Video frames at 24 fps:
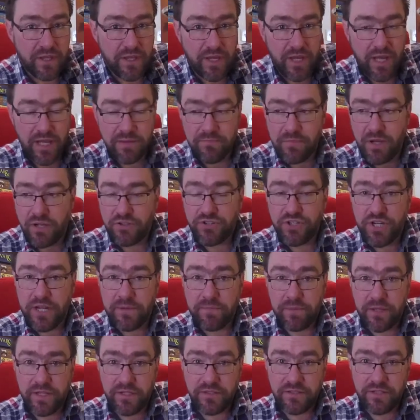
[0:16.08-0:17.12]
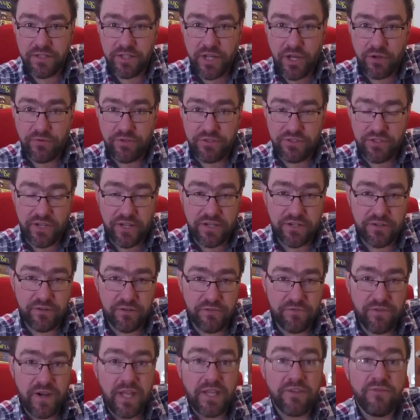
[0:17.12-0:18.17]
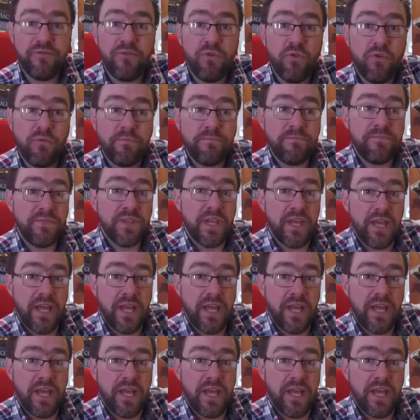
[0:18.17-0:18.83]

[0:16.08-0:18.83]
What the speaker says: I'm Mark Chaplin, co-designer of Lifeform,